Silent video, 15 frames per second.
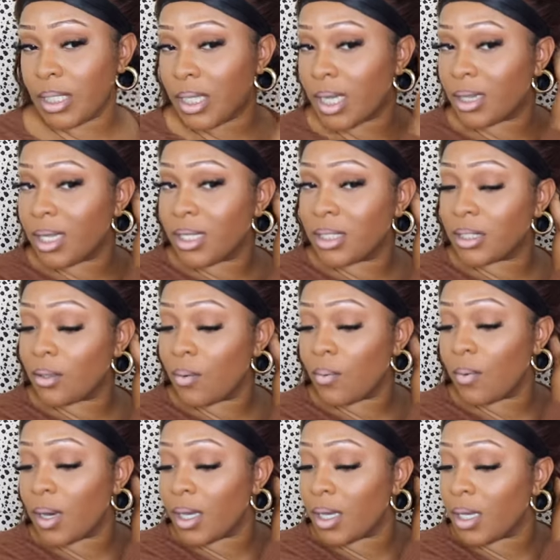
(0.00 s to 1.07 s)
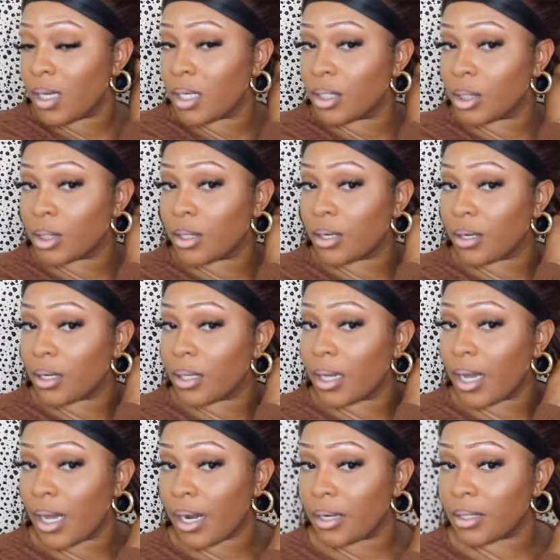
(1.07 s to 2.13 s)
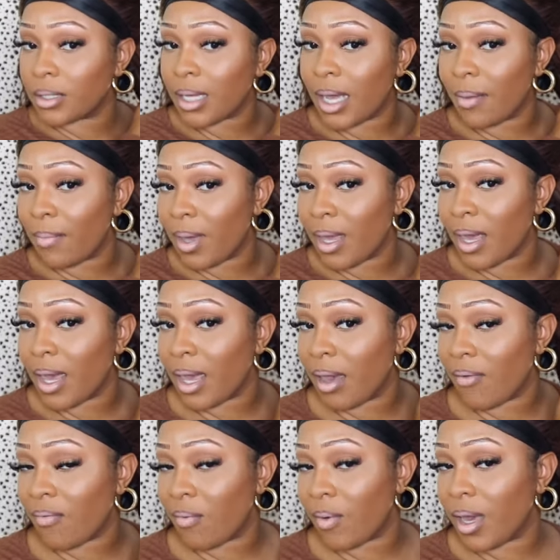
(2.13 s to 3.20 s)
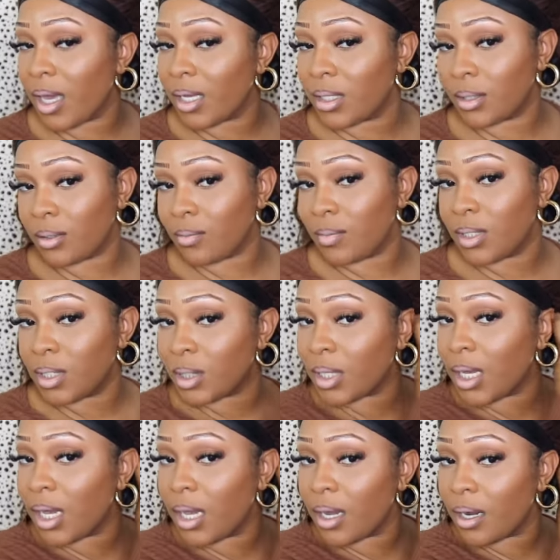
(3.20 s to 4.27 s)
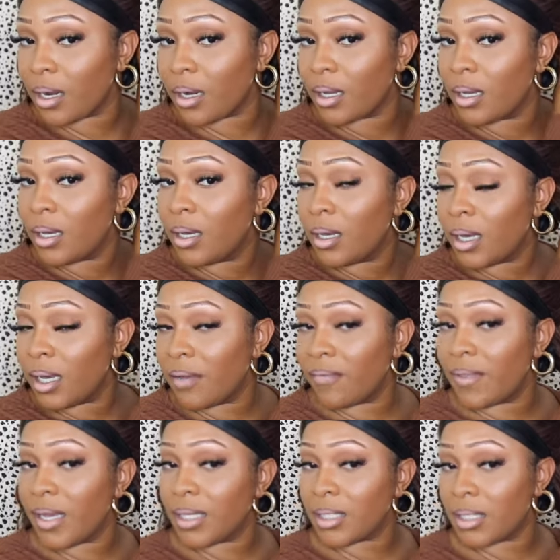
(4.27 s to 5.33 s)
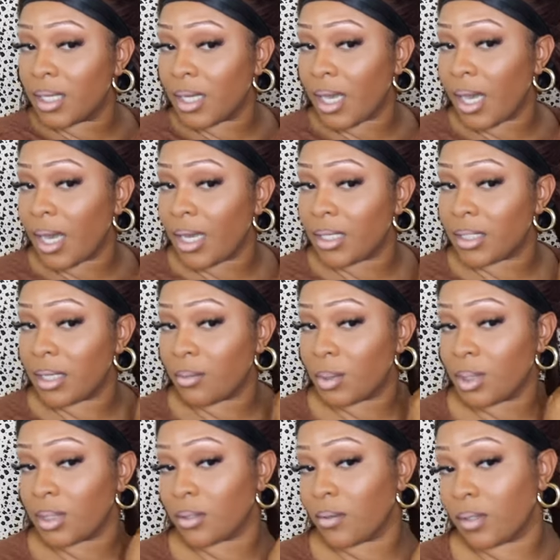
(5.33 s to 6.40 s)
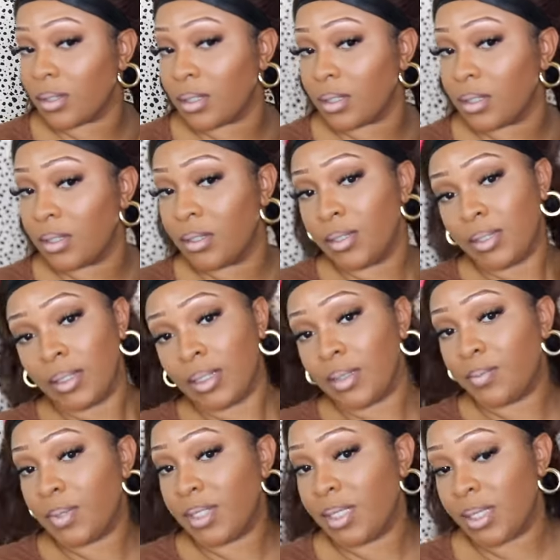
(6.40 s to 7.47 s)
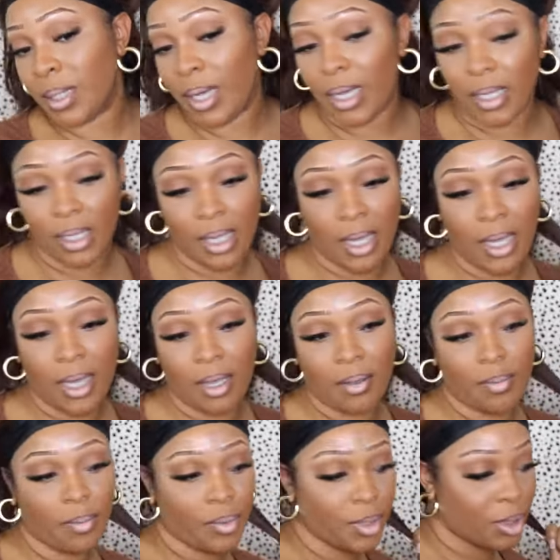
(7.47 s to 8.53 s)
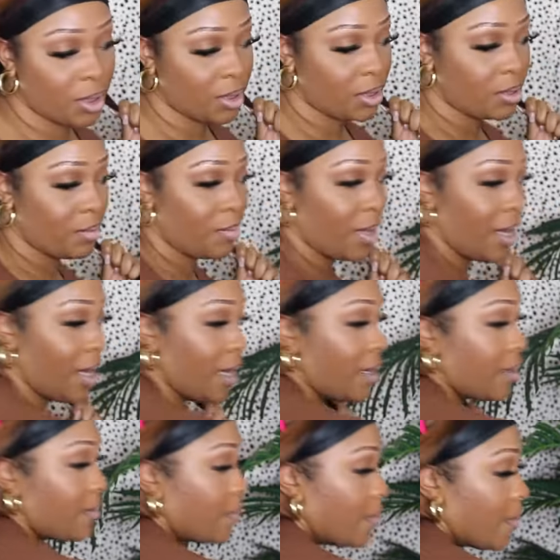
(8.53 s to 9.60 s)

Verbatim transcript: I think it's a one inch curling iron, so I may have way too much hair. If that's the case, I'm just gonna split it like that, push it to the back.